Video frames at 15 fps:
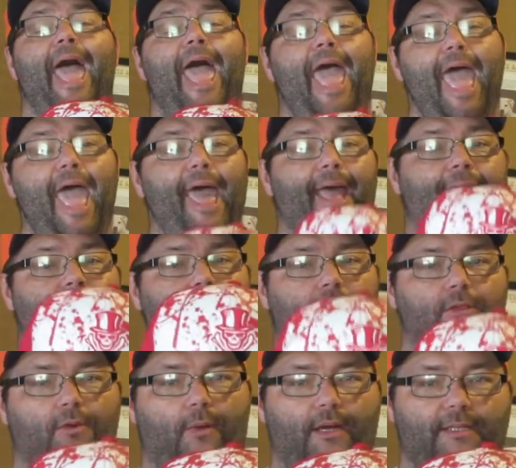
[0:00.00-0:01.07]
and
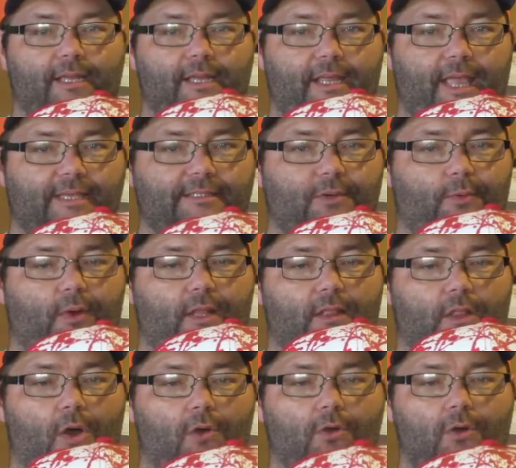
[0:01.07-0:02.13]
you want to take a guess at
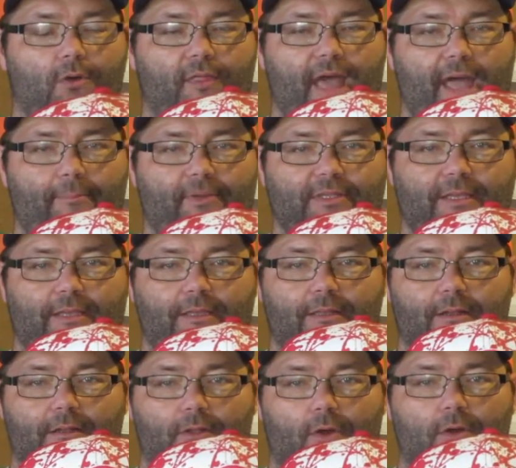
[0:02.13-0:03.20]
what logo that
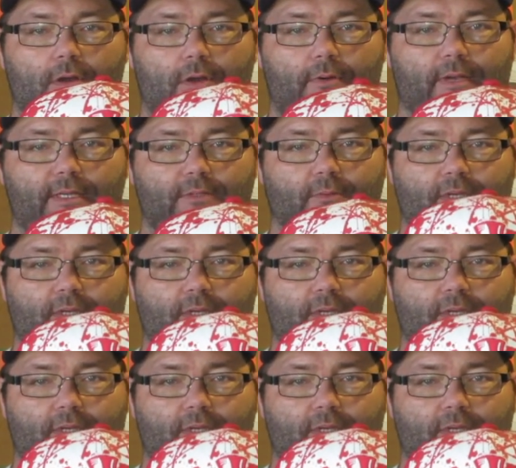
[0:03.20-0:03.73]
particular logo is,